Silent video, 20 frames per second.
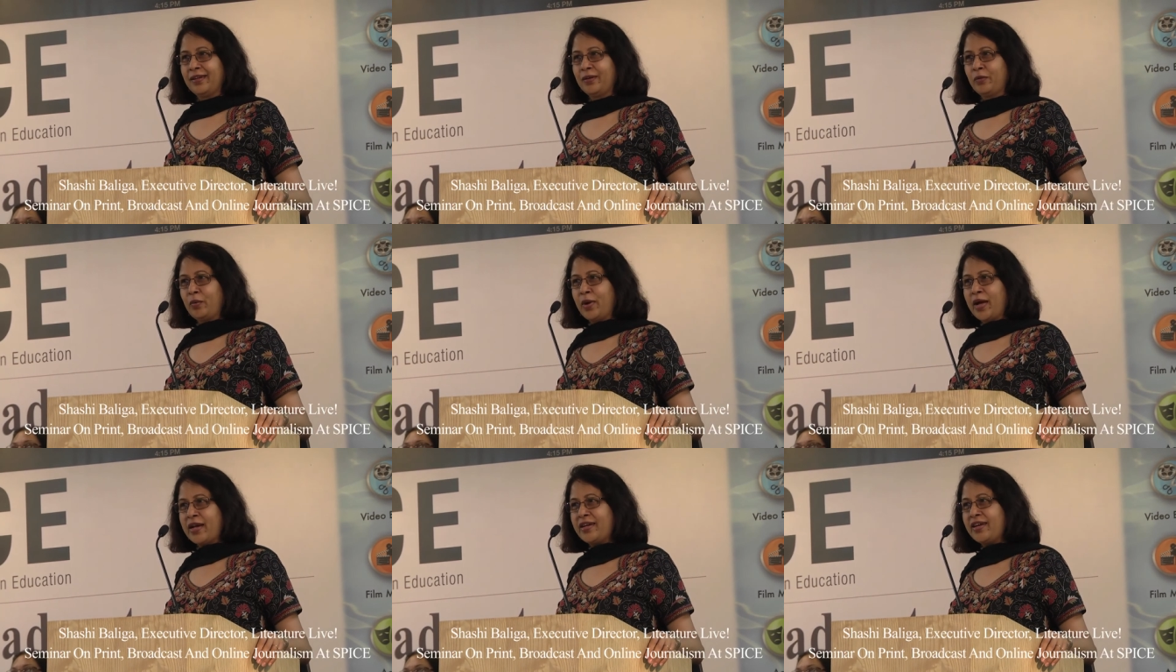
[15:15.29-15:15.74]

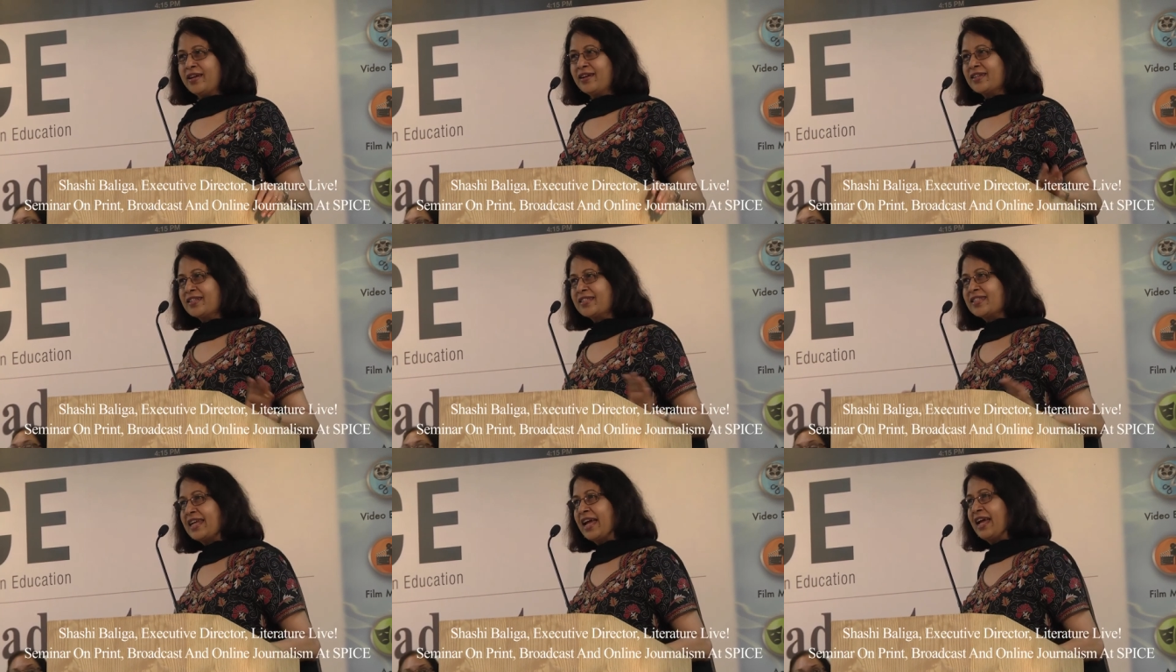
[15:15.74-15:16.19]
One
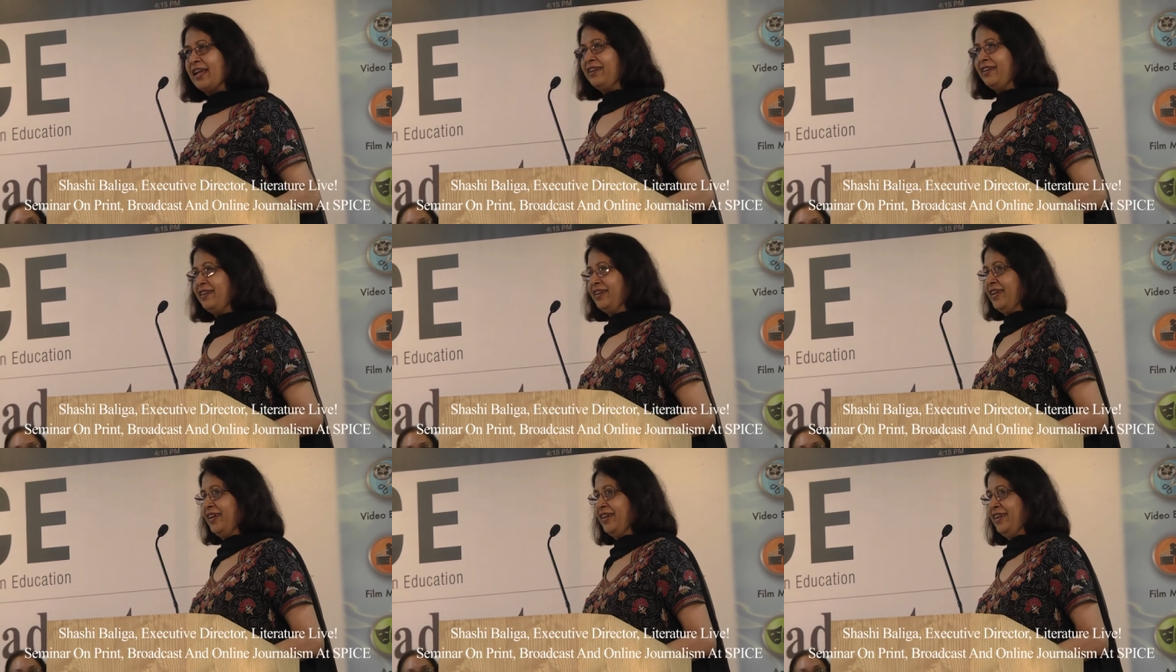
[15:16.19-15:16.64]
year's
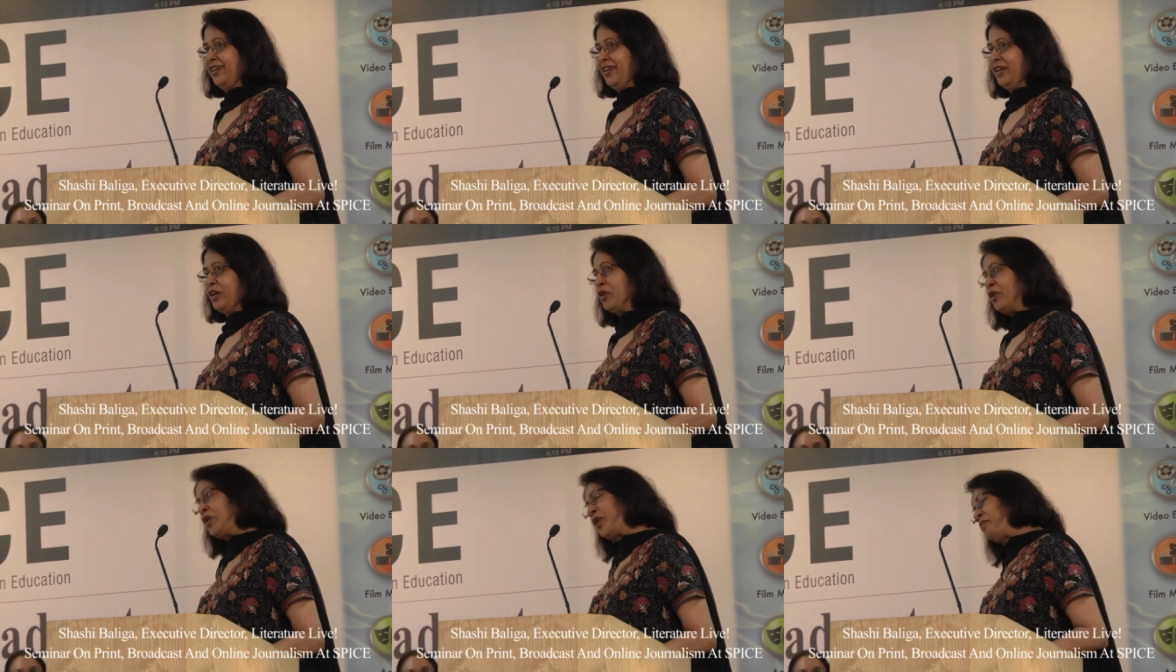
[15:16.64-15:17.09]
salary.
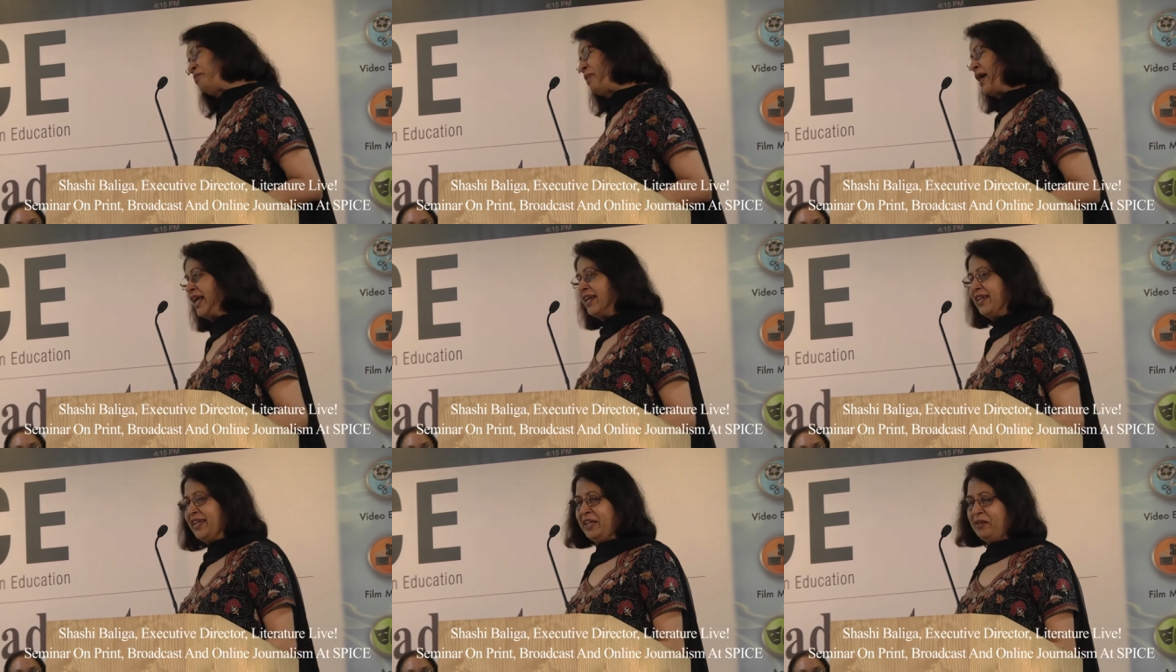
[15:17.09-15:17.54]
You're not
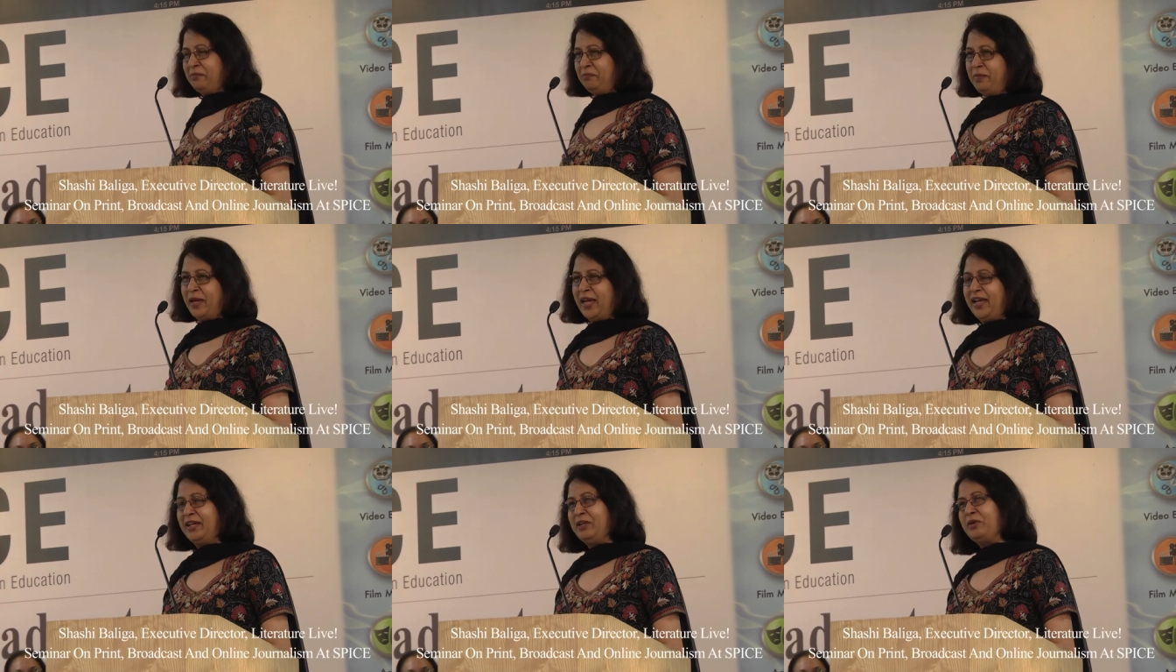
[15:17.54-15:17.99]
badly
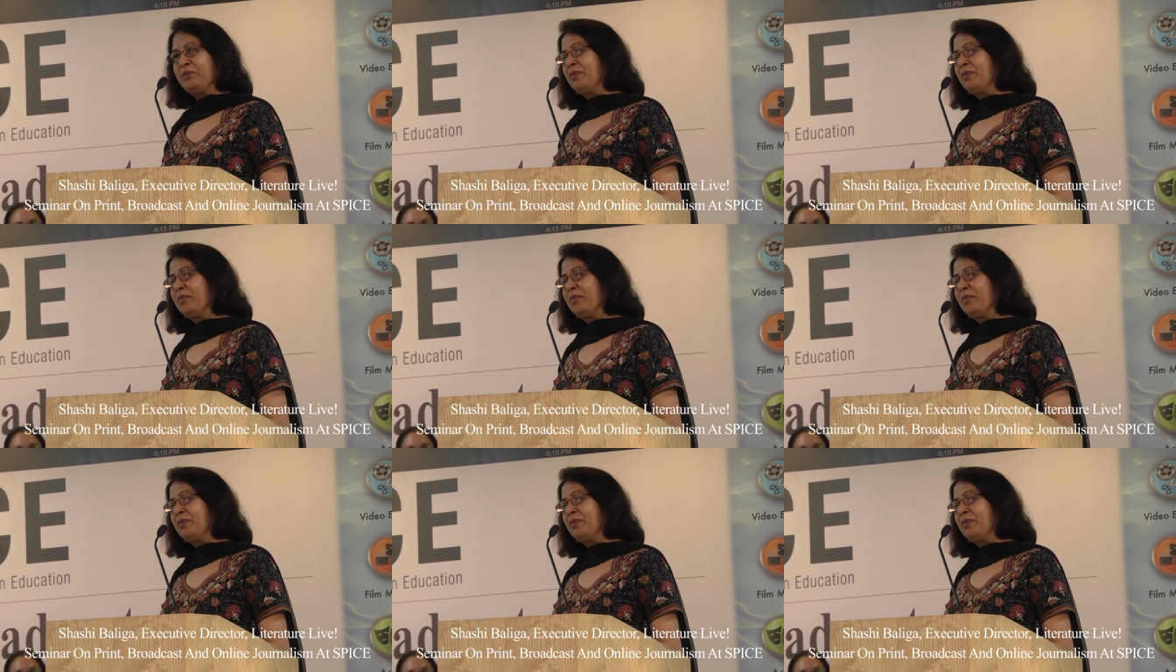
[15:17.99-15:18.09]
paid.